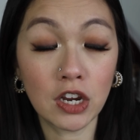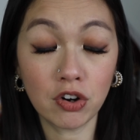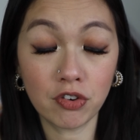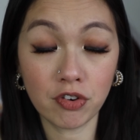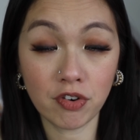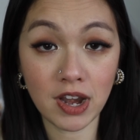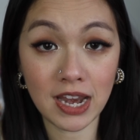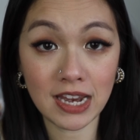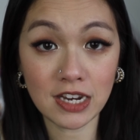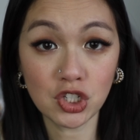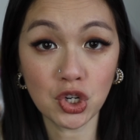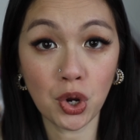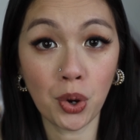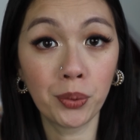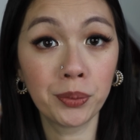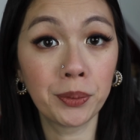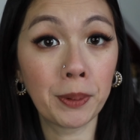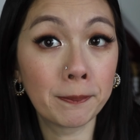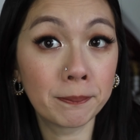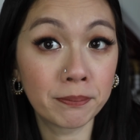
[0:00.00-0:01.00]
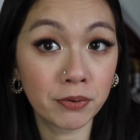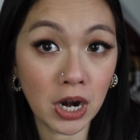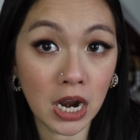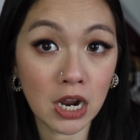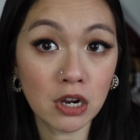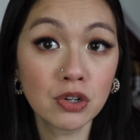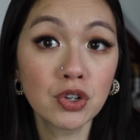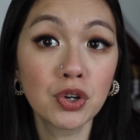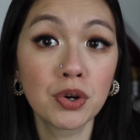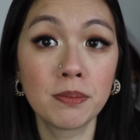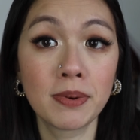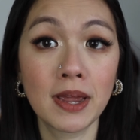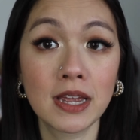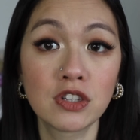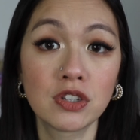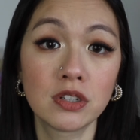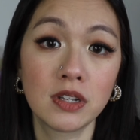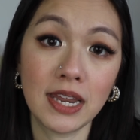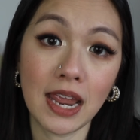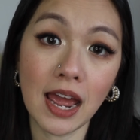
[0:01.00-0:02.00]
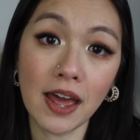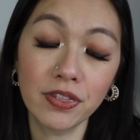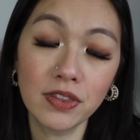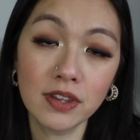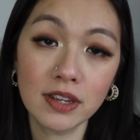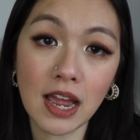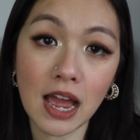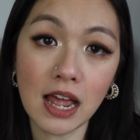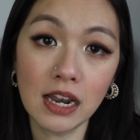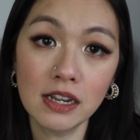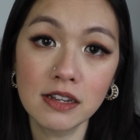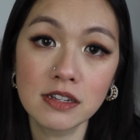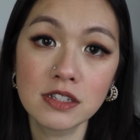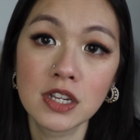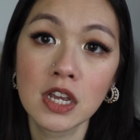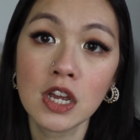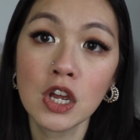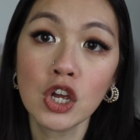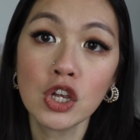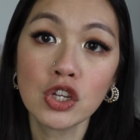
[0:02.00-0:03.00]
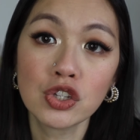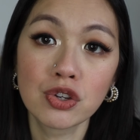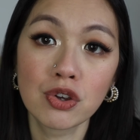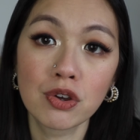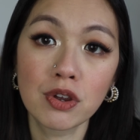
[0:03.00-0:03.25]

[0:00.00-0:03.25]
gray tone brown compared to the other colors. So